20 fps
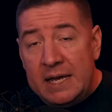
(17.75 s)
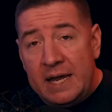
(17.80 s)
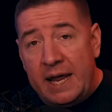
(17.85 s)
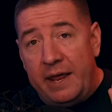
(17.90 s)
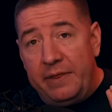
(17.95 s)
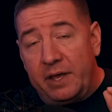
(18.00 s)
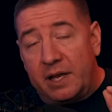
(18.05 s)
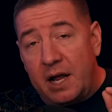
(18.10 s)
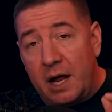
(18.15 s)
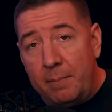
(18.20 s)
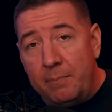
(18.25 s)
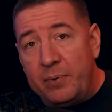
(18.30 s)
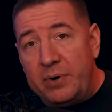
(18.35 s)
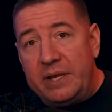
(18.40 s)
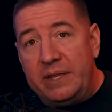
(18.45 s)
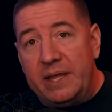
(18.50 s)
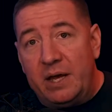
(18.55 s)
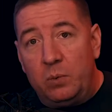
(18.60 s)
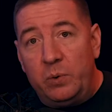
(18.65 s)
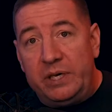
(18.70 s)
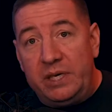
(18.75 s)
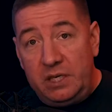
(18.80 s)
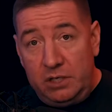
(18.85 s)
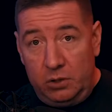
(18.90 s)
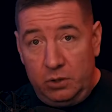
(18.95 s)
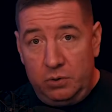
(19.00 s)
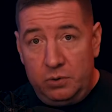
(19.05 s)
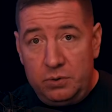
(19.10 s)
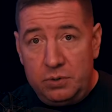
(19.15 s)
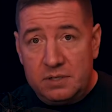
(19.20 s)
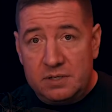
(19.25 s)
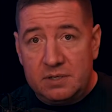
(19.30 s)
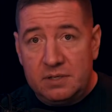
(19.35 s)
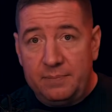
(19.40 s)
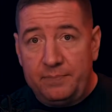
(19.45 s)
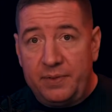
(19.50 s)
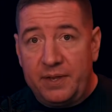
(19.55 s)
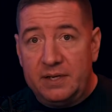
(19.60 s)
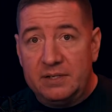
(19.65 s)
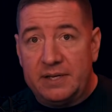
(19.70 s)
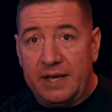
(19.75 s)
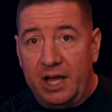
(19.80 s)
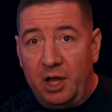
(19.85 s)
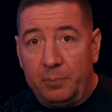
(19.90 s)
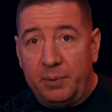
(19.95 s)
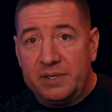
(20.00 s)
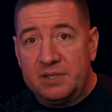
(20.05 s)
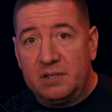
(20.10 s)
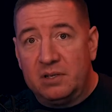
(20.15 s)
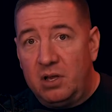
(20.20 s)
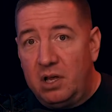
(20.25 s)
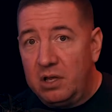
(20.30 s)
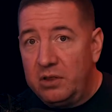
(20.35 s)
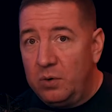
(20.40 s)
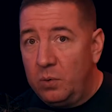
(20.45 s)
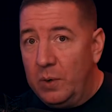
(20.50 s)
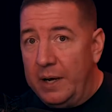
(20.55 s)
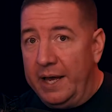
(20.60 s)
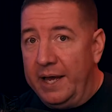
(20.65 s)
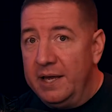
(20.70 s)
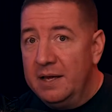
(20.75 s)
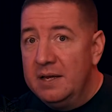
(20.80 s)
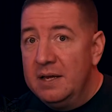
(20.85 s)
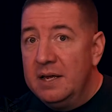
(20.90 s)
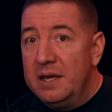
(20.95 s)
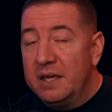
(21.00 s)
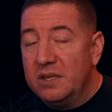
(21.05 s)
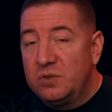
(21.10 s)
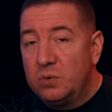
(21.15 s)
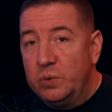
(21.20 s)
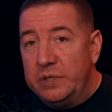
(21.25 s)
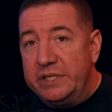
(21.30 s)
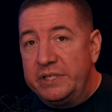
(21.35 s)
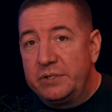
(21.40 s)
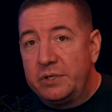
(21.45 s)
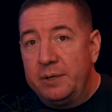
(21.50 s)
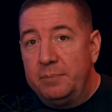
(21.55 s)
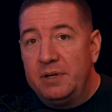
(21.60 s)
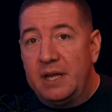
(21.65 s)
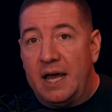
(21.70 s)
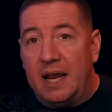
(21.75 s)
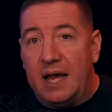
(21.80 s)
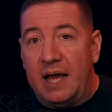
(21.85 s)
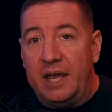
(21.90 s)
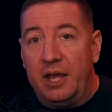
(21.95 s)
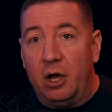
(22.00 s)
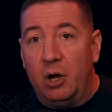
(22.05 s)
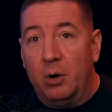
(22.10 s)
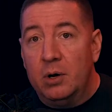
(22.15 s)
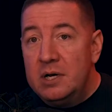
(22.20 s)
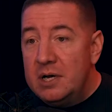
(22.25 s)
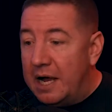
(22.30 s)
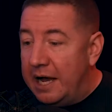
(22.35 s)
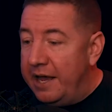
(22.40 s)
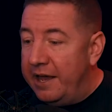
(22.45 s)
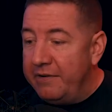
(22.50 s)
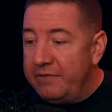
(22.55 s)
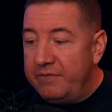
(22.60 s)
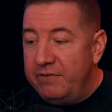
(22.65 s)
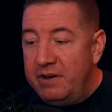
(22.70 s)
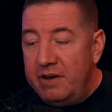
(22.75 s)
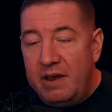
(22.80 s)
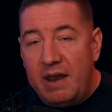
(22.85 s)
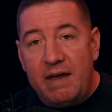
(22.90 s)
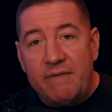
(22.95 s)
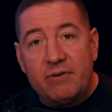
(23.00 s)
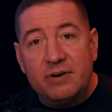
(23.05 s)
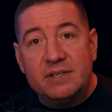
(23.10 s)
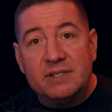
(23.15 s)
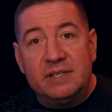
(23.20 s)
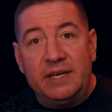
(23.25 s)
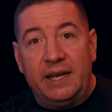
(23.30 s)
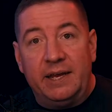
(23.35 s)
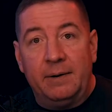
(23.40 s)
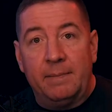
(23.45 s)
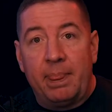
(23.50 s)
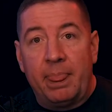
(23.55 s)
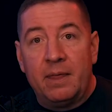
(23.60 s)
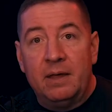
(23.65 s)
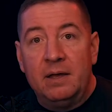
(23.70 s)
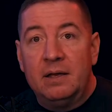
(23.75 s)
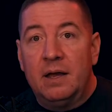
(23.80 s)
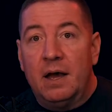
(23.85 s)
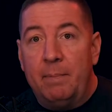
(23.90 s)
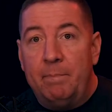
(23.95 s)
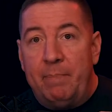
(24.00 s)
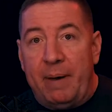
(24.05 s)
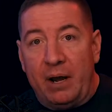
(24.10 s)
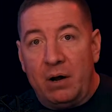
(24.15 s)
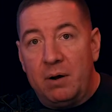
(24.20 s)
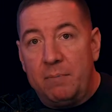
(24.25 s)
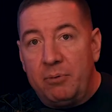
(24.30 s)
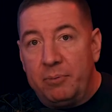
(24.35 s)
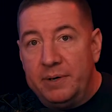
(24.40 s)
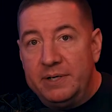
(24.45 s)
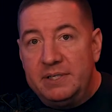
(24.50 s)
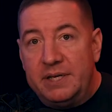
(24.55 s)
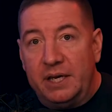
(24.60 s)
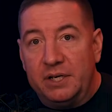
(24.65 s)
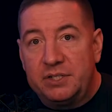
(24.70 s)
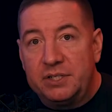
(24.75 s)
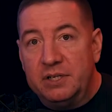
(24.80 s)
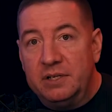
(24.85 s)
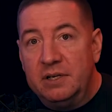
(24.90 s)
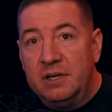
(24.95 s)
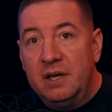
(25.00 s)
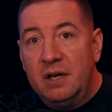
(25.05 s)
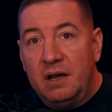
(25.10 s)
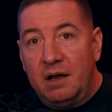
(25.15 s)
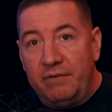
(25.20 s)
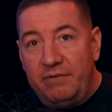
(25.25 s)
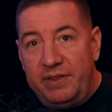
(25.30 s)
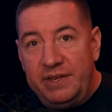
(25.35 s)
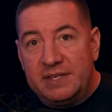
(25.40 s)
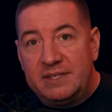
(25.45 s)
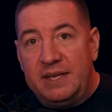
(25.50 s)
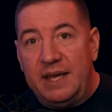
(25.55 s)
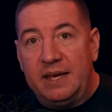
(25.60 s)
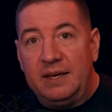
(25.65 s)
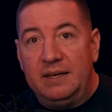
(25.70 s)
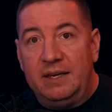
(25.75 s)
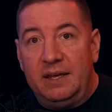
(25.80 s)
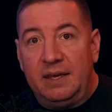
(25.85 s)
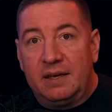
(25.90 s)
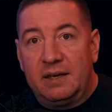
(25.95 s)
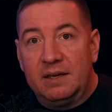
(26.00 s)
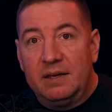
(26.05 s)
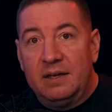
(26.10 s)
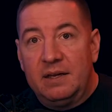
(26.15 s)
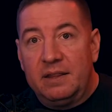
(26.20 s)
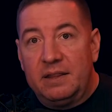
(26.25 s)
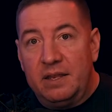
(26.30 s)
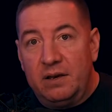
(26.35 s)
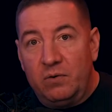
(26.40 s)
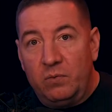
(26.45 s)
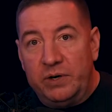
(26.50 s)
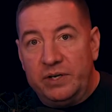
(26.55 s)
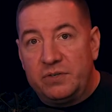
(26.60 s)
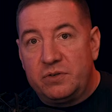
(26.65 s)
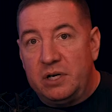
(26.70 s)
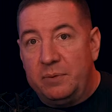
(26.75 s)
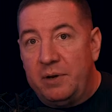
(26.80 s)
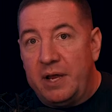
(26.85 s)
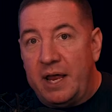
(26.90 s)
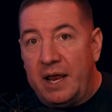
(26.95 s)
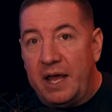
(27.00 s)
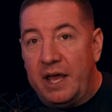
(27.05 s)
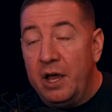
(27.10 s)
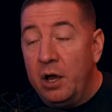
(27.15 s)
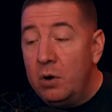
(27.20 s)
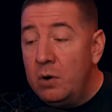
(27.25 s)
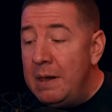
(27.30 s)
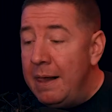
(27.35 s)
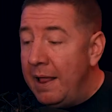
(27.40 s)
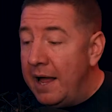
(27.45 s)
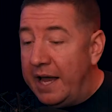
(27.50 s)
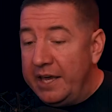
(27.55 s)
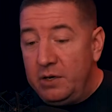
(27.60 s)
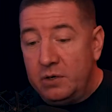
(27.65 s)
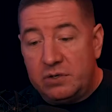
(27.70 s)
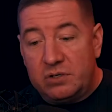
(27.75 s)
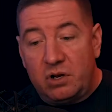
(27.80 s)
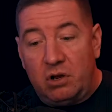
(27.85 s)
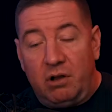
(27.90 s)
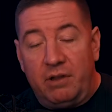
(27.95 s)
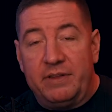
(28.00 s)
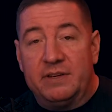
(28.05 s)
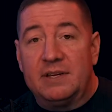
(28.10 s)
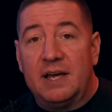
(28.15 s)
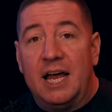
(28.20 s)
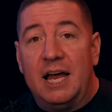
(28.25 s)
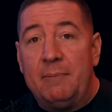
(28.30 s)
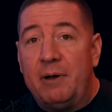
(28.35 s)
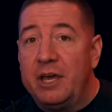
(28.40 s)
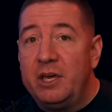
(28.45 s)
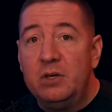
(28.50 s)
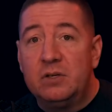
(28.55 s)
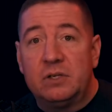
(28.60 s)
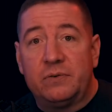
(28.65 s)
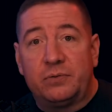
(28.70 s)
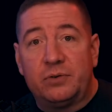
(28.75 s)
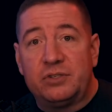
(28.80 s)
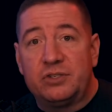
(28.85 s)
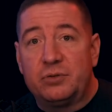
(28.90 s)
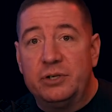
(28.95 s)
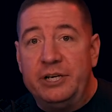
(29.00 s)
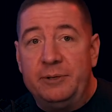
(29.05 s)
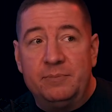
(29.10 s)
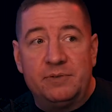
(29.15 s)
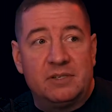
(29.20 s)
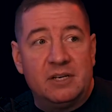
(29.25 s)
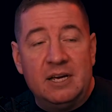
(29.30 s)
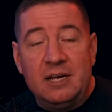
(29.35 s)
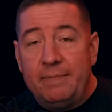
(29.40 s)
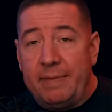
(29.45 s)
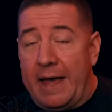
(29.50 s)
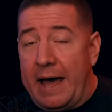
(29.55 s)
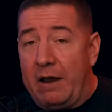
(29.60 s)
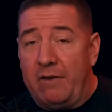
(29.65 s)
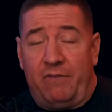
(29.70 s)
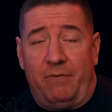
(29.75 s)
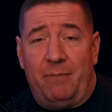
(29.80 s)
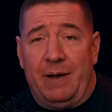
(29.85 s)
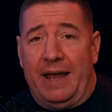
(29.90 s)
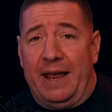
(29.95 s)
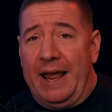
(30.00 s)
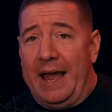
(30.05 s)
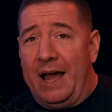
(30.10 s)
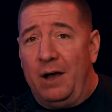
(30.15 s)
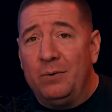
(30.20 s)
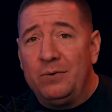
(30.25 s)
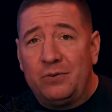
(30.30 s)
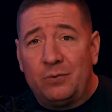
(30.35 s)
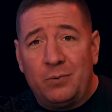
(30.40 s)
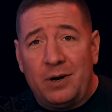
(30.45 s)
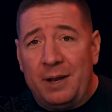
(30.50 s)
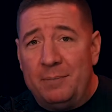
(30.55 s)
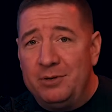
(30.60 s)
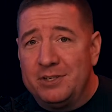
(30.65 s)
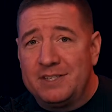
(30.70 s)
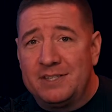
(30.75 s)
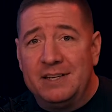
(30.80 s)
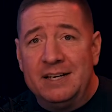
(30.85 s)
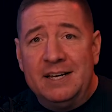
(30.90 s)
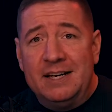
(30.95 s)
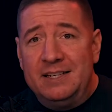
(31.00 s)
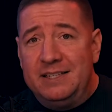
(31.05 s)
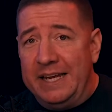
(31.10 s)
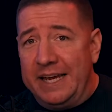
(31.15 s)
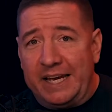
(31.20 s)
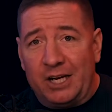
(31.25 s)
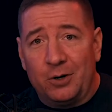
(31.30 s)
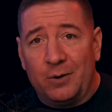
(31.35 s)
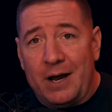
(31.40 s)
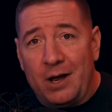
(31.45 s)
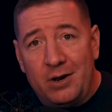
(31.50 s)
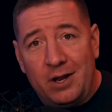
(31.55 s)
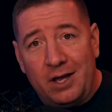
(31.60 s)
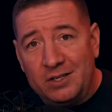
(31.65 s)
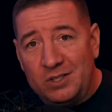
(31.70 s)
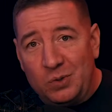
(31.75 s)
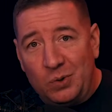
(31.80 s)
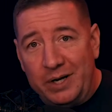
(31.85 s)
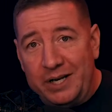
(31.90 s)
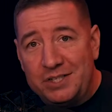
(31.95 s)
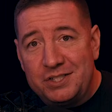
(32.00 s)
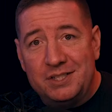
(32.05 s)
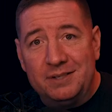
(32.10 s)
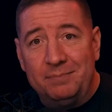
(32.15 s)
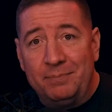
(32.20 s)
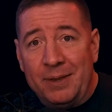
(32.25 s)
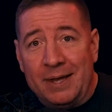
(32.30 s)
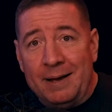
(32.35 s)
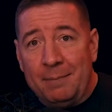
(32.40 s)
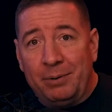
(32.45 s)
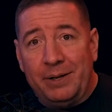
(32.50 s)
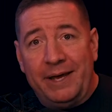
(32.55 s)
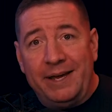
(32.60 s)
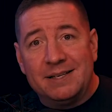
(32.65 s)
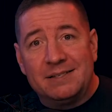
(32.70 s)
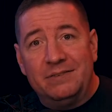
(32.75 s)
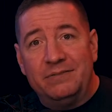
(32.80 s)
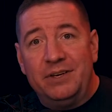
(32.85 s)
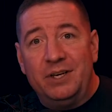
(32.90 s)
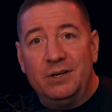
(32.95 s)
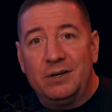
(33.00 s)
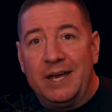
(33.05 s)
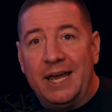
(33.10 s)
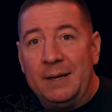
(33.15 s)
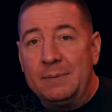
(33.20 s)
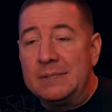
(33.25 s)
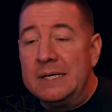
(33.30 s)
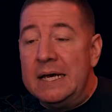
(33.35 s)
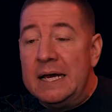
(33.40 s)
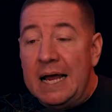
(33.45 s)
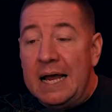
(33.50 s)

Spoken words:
And the company that we use to help us along the way is Restream IO. I have never seen a better implementation of this technique than Restream IO. I use it all the time. I use it for streams out of my house when I'm just dinking around on Twitch and playing some video games.